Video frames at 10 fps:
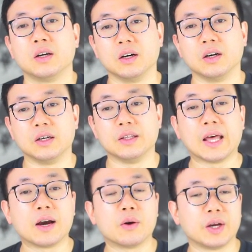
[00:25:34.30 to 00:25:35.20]
And
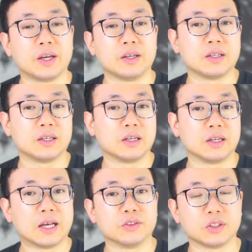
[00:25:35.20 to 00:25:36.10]
that way, it
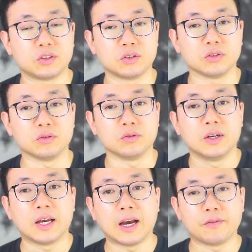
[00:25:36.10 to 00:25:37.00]
allows it to
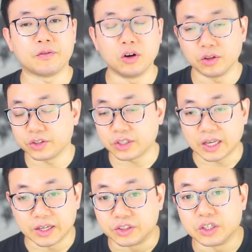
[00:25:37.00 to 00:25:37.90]
have all this
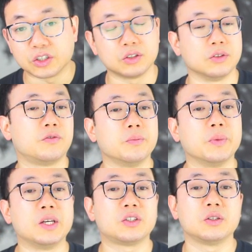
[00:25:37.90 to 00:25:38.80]
additional
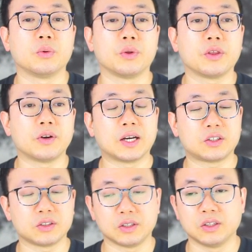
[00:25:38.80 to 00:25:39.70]
information without
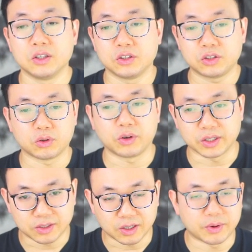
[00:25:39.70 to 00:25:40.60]
actually storing
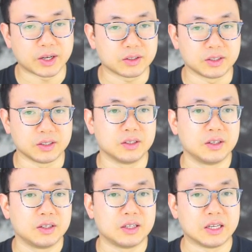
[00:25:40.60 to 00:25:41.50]
it directly
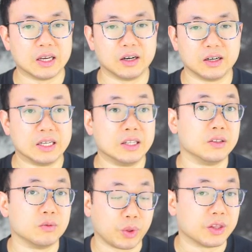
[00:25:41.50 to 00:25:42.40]

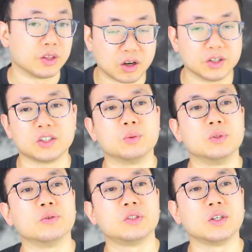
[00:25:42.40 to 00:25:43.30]
within the context
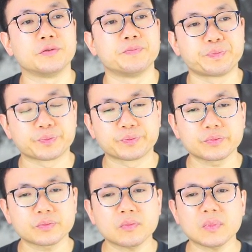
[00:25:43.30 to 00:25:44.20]
window itself.
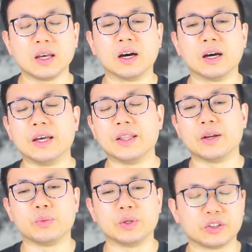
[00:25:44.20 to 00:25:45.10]
And
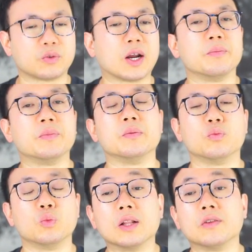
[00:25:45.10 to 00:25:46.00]
then we just grab the
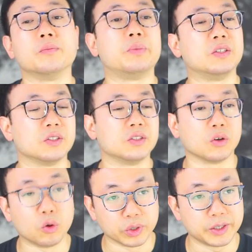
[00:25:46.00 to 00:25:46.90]
relevant pieces
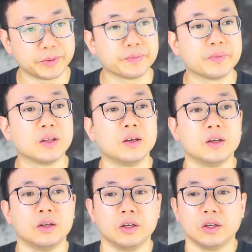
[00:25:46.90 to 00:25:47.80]
only.
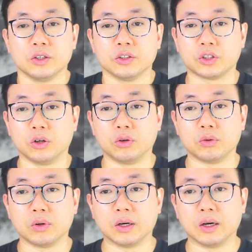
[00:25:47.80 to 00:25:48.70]
So